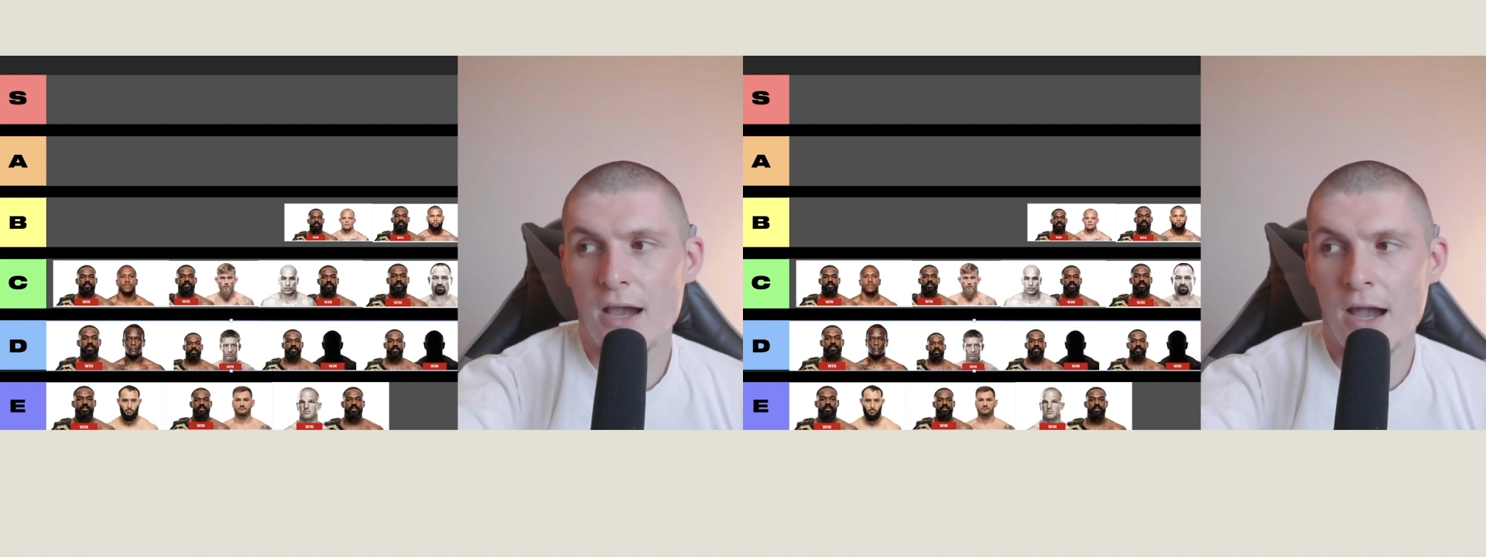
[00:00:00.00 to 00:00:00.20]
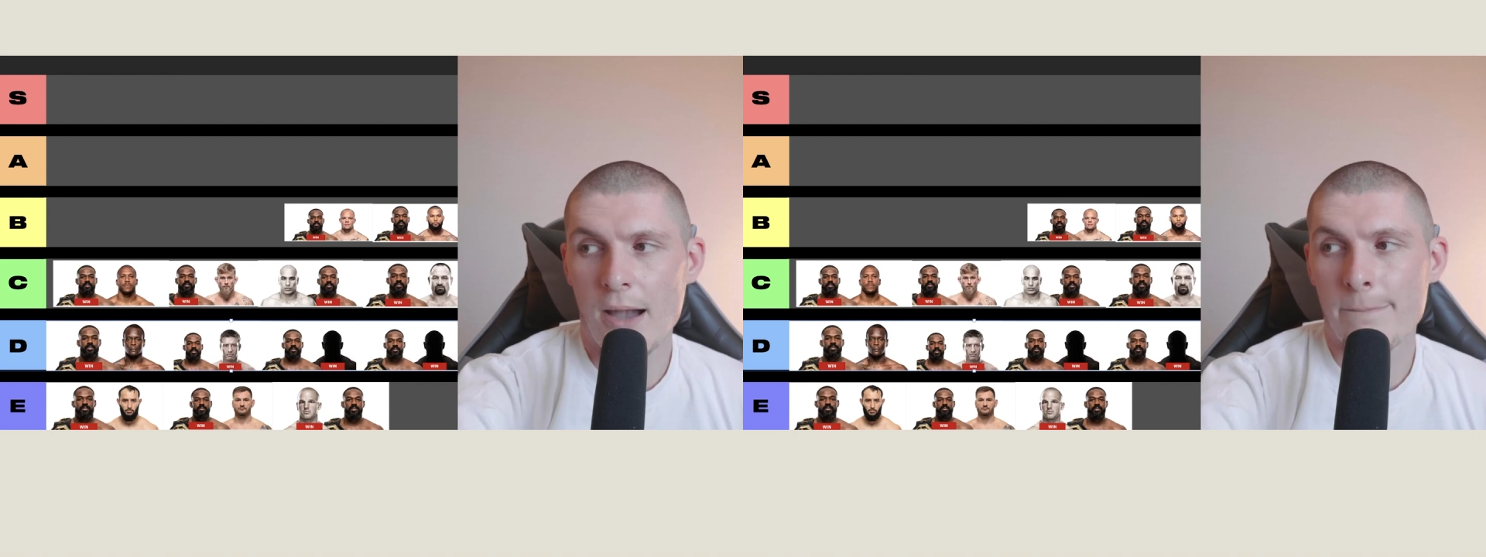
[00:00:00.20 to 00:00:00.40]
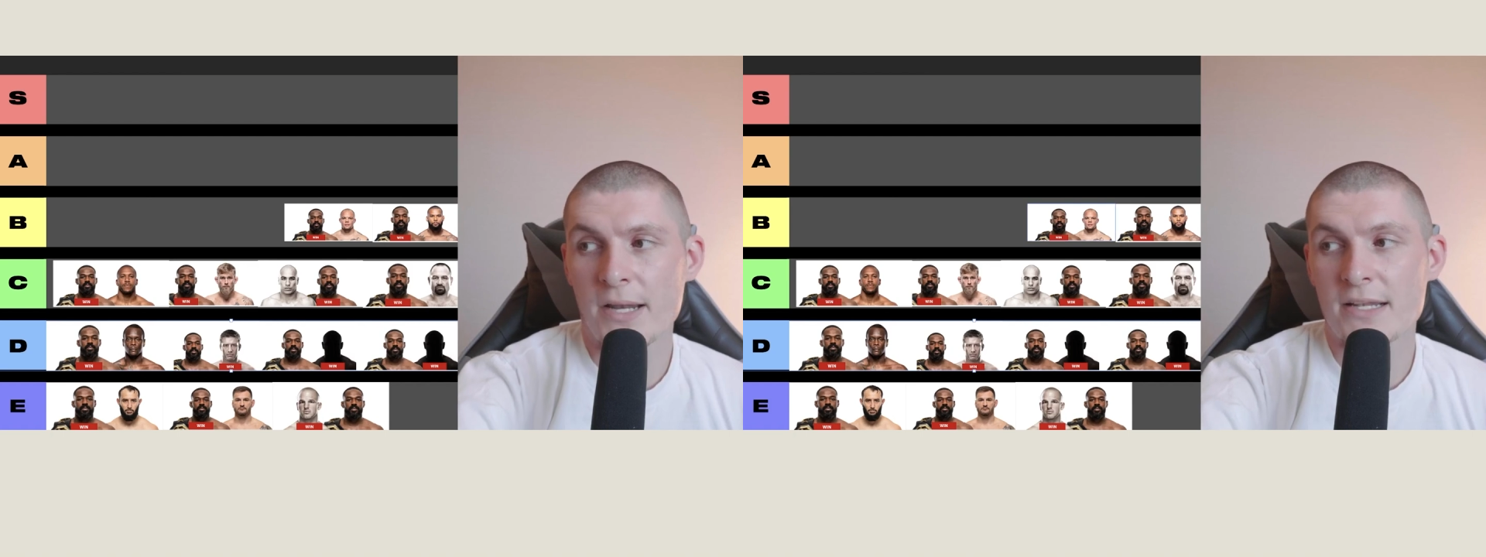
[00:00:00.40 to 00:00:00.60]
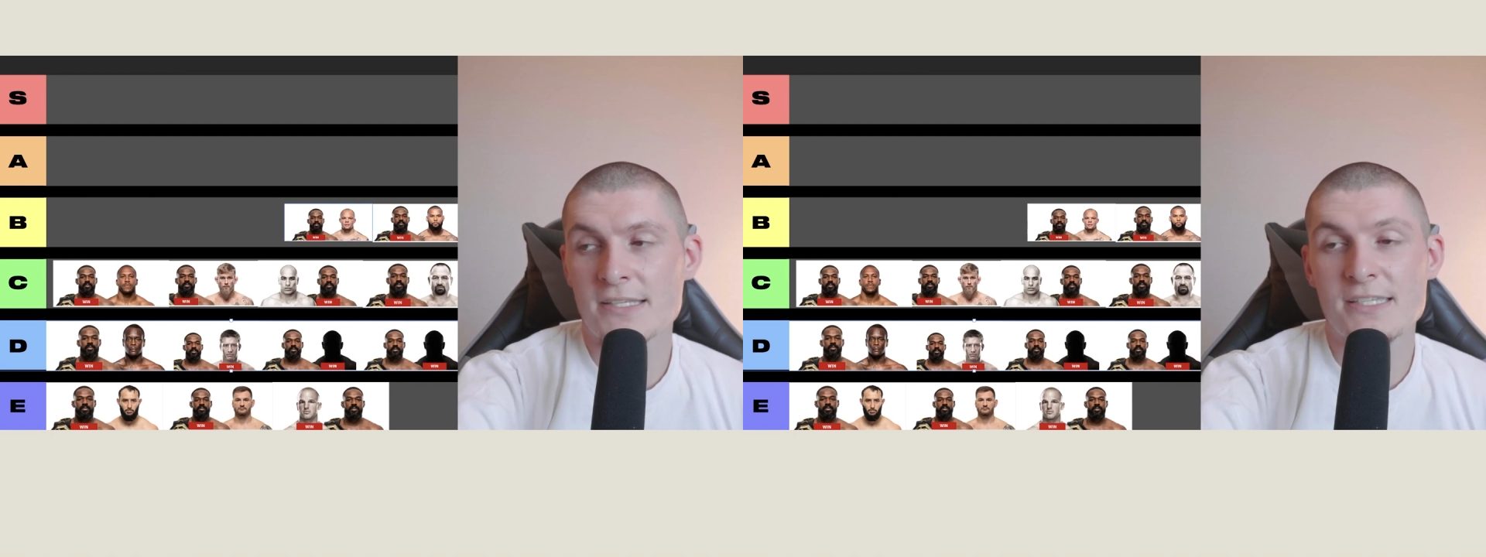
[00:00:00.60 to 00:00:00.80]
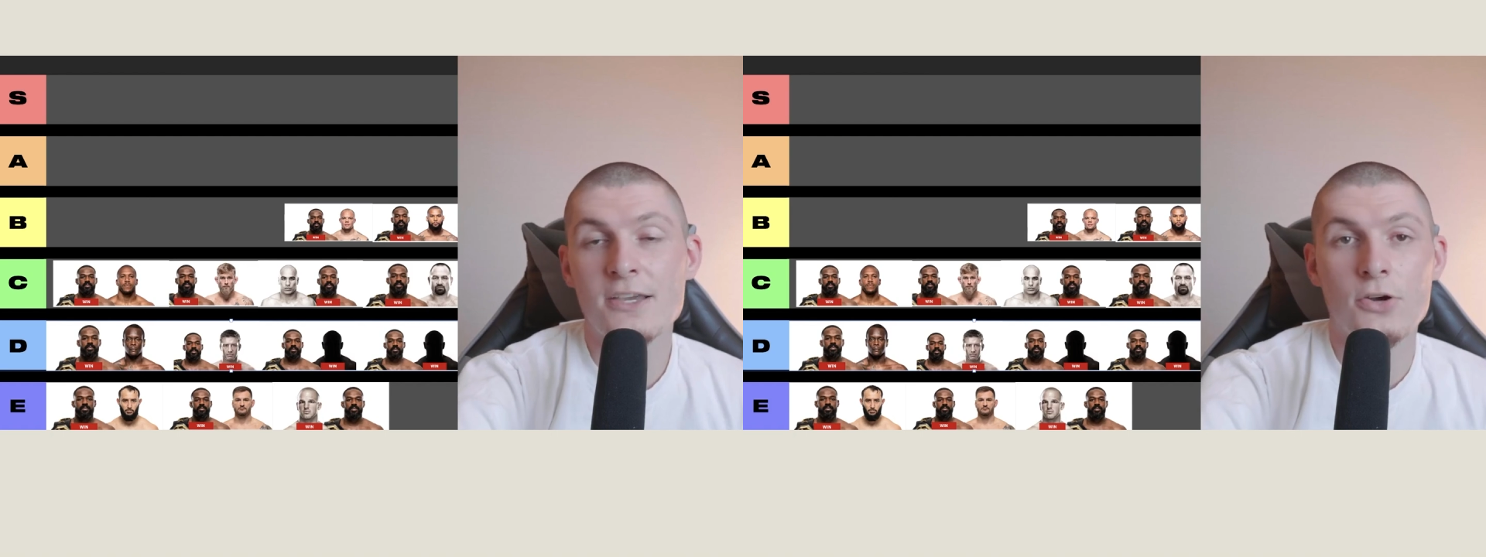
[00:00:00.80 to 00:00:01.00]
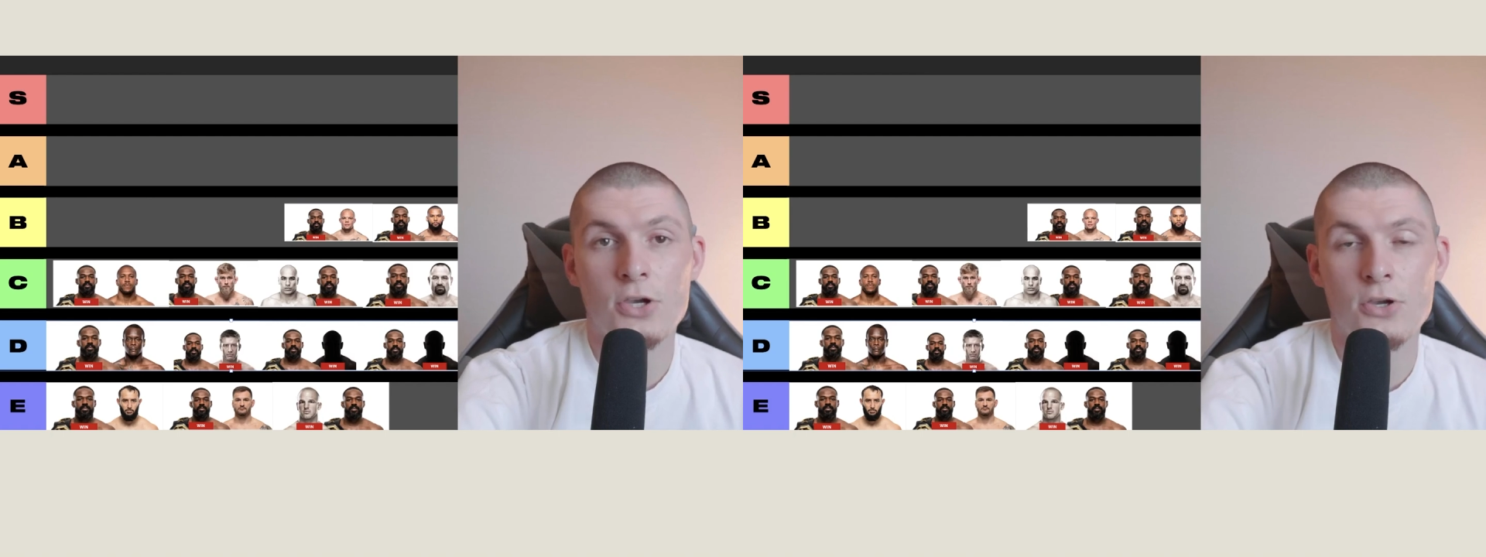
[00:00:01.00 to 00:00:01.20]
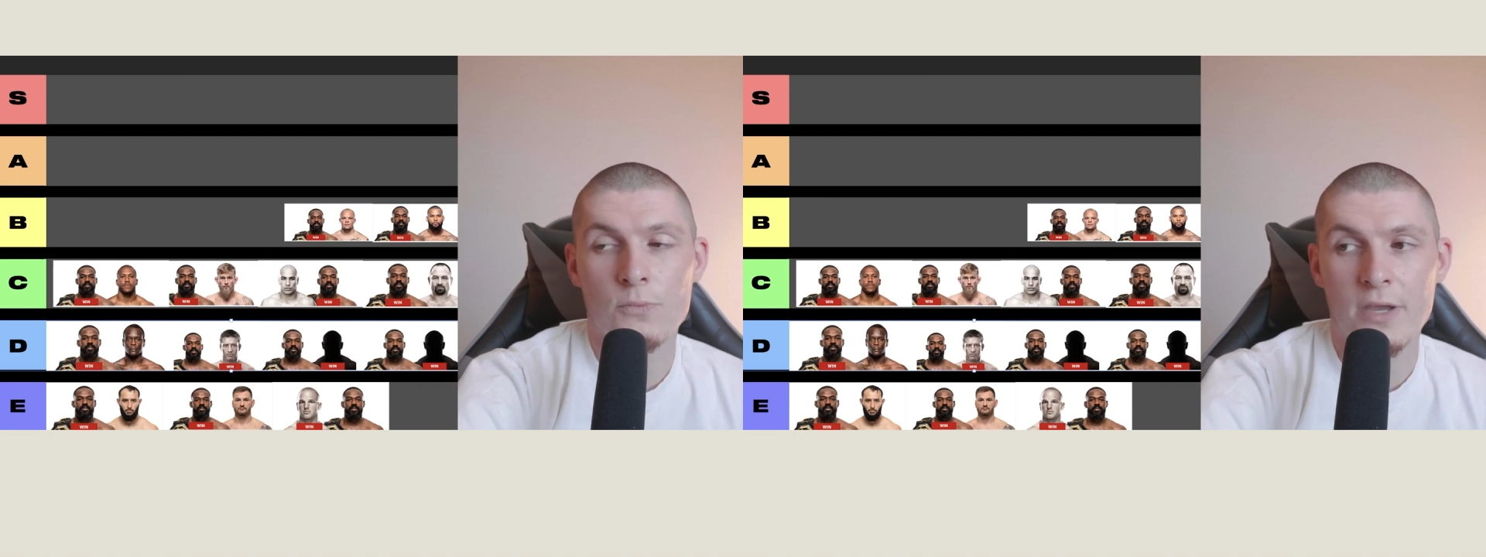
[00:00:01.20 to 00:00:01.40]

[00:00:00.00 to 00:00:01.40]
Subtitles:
But it's still a good